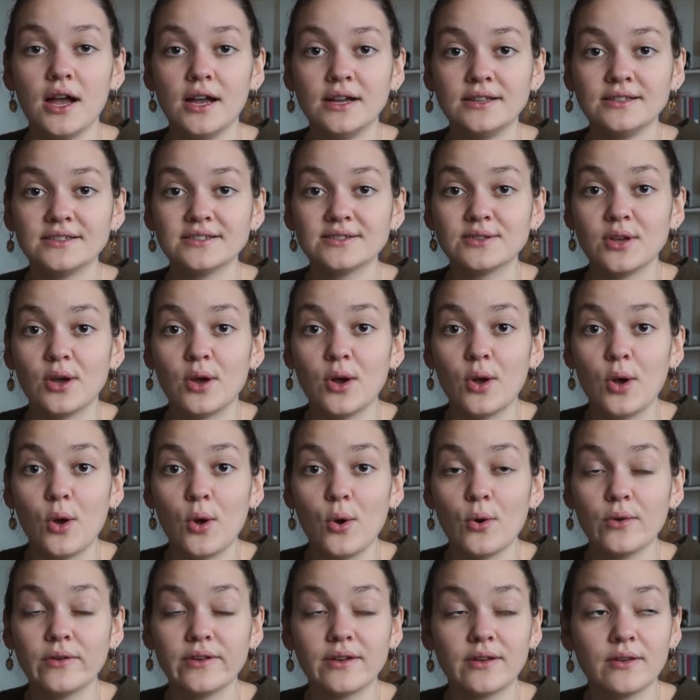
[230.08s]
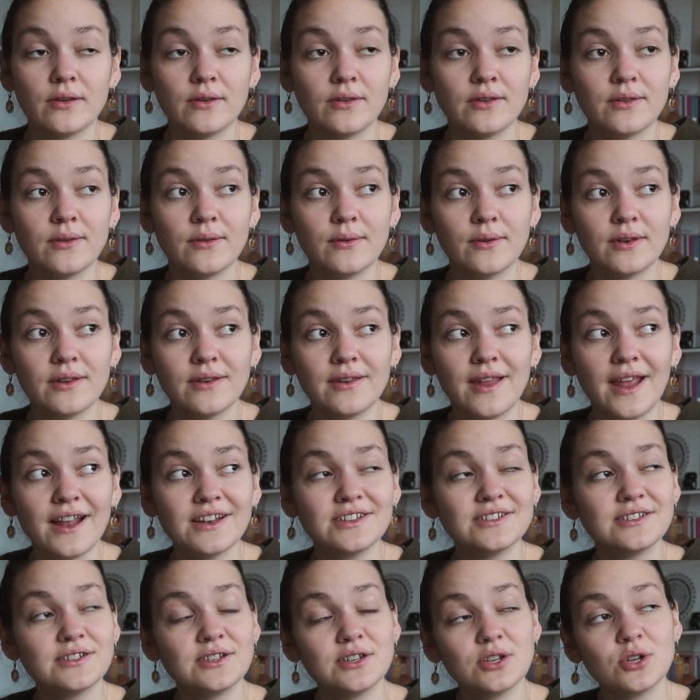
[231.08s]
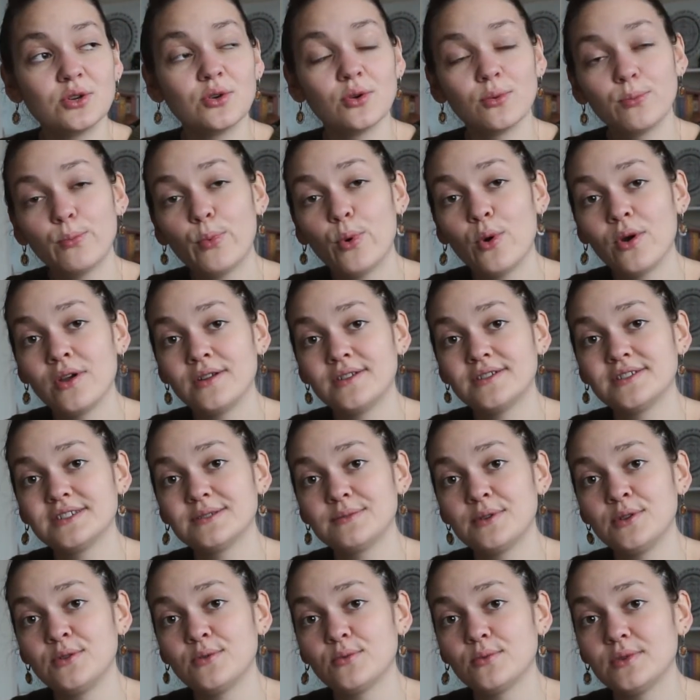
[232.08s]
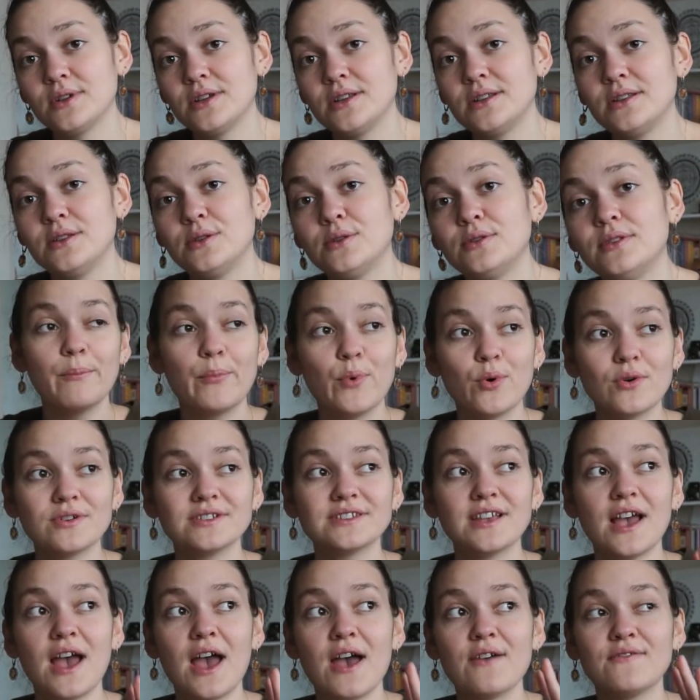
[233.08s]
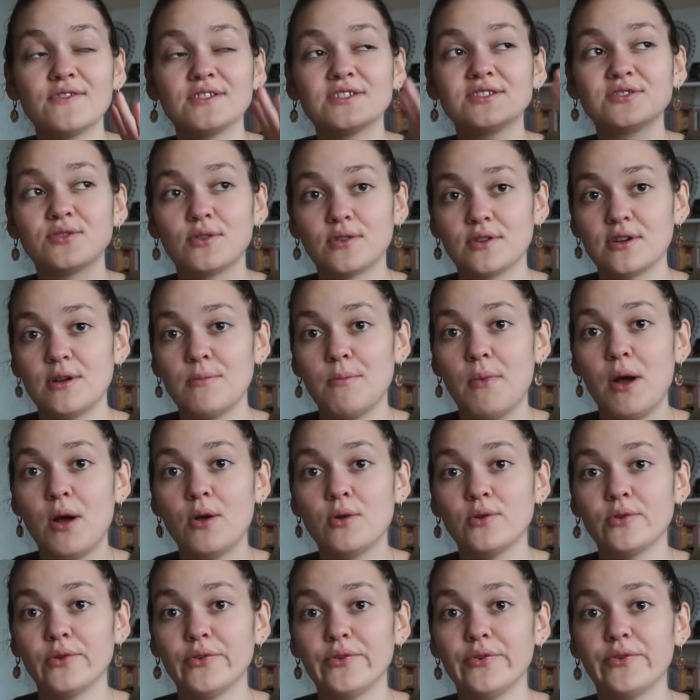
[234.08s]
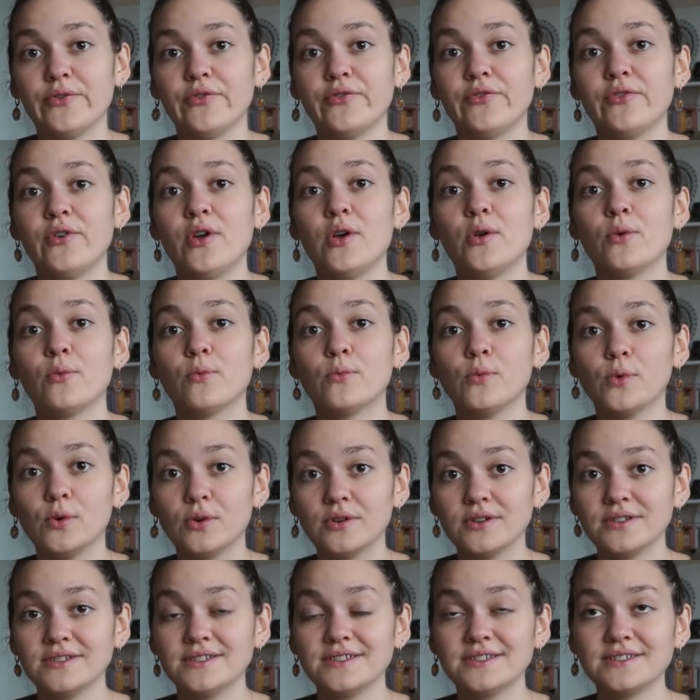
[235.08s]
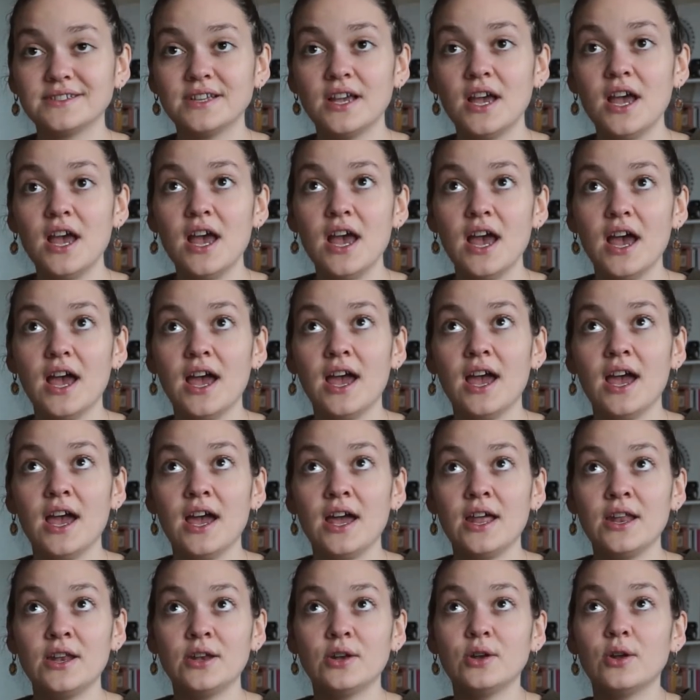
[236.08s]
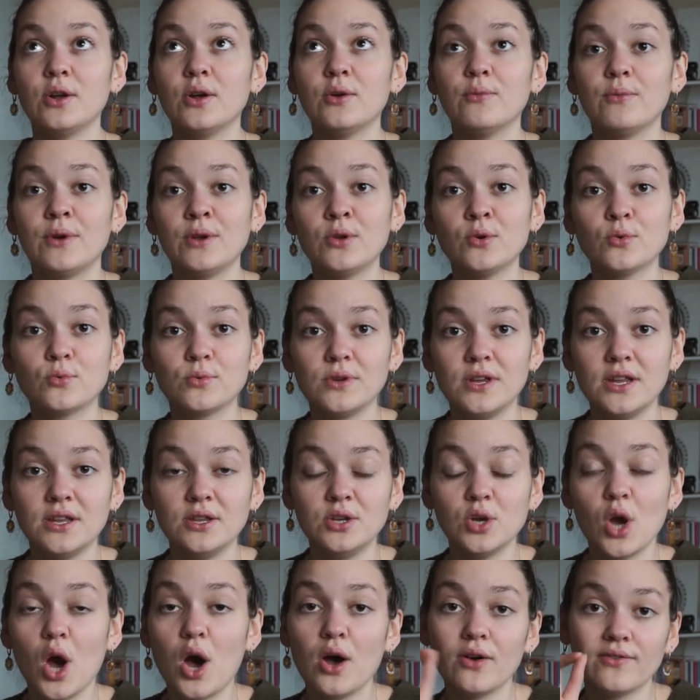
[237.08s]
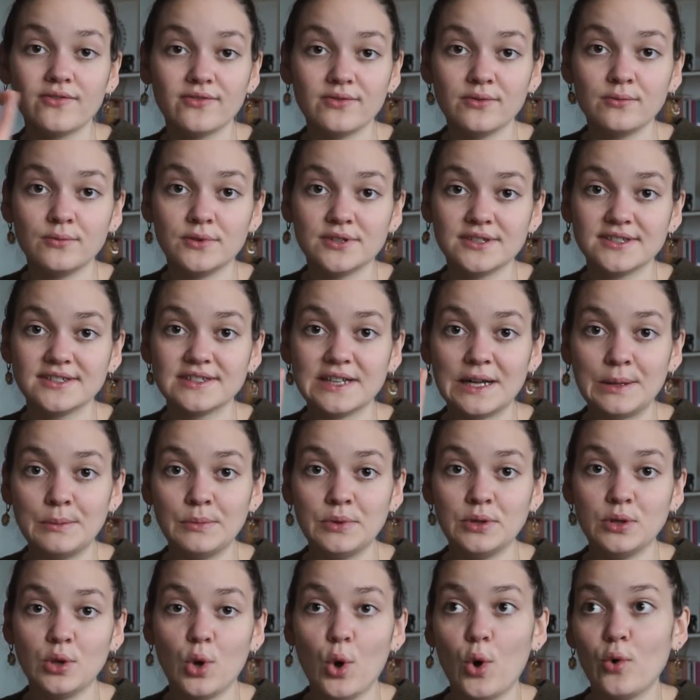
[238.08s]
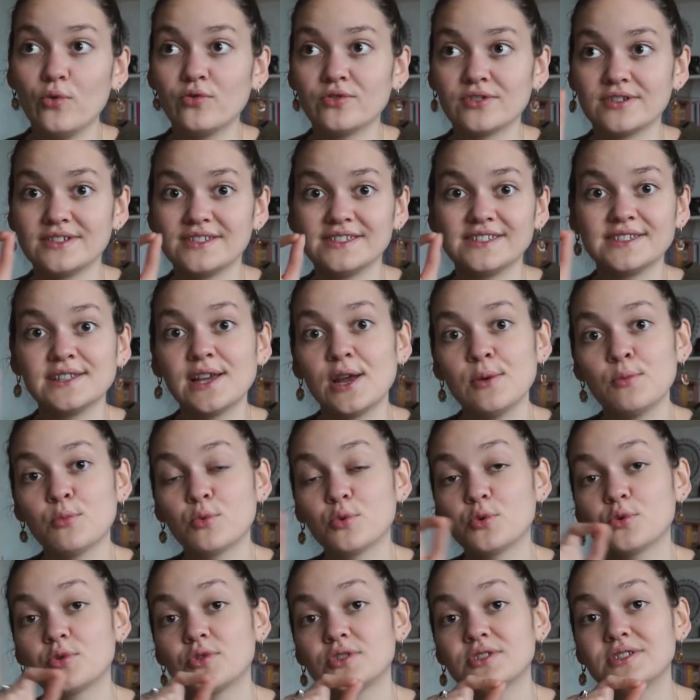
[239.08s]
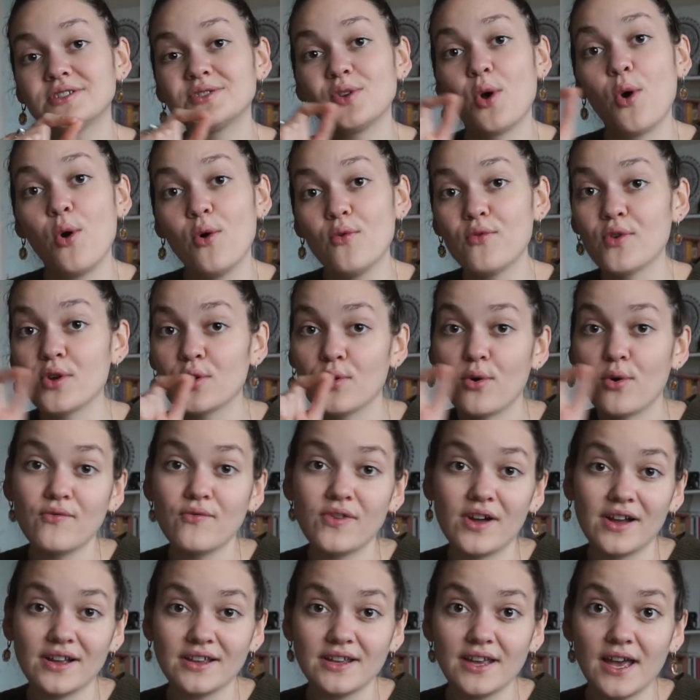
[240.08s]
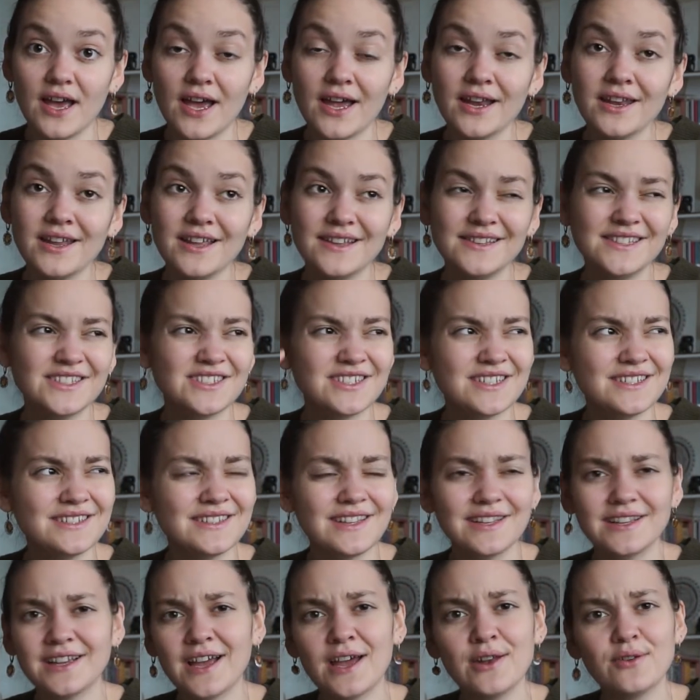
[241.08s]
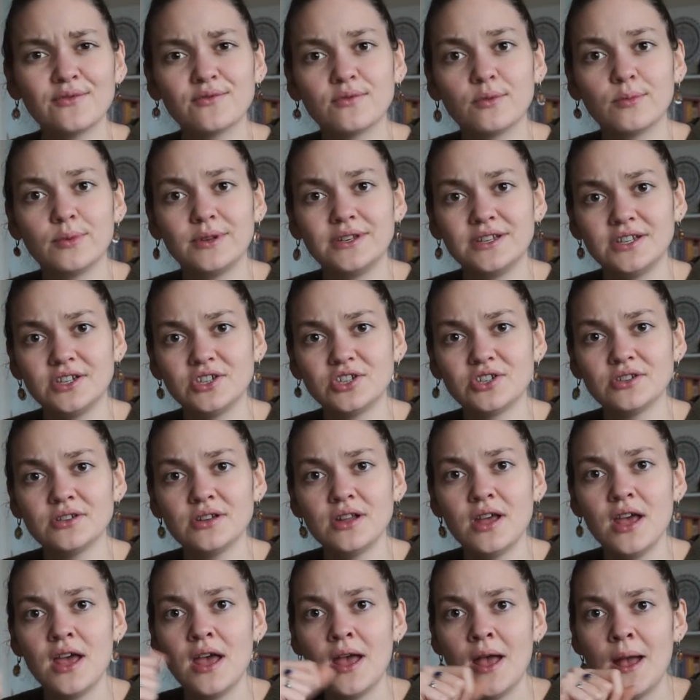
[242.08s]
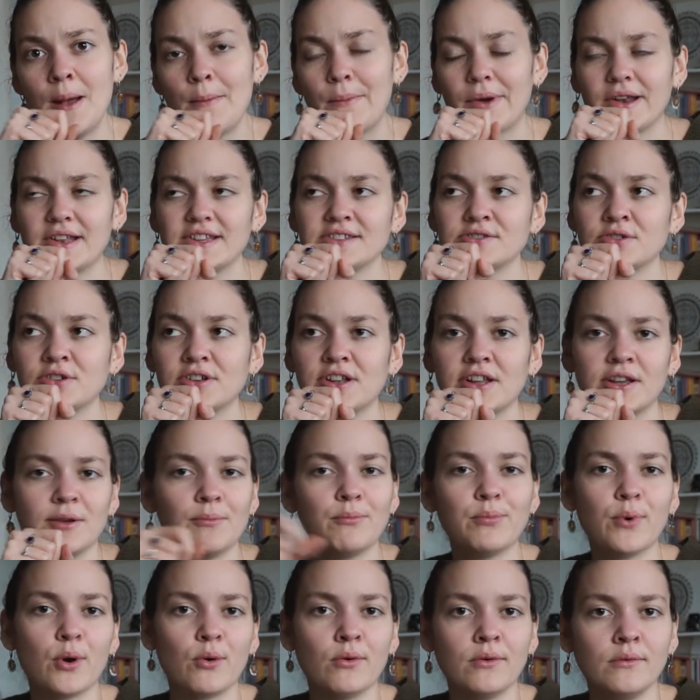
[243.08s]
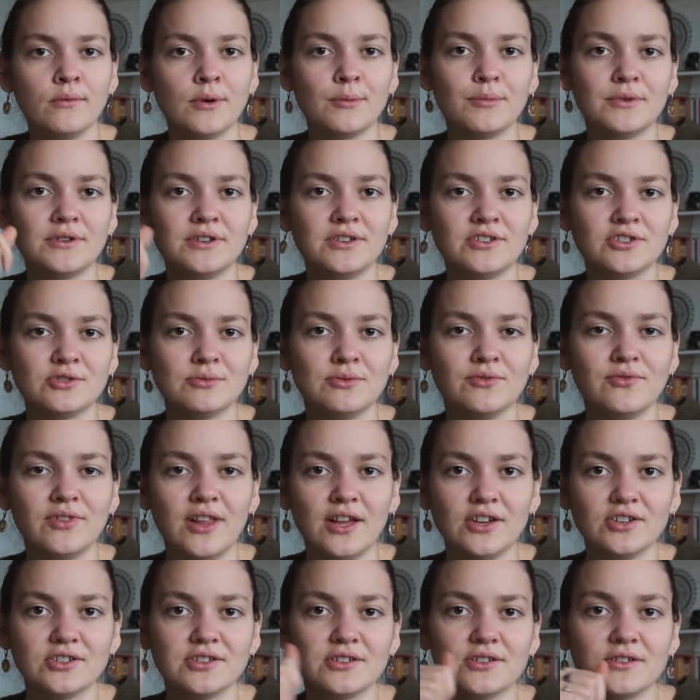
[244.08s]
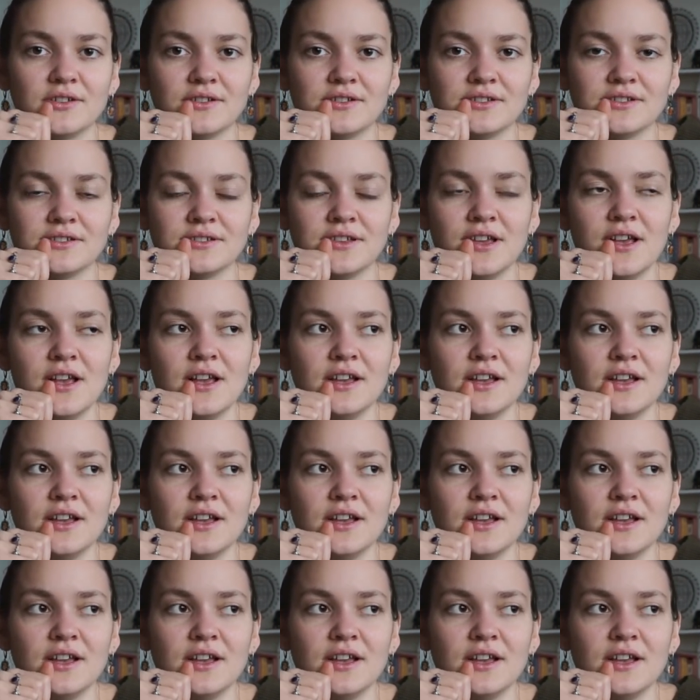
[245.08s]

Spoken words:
So actually the good point is when you read, books have a certain amount of words, and when you read, you often will stumble over the same words over and again, and it's just like kind of repetition, but it's not like a boring repetition of flashcards.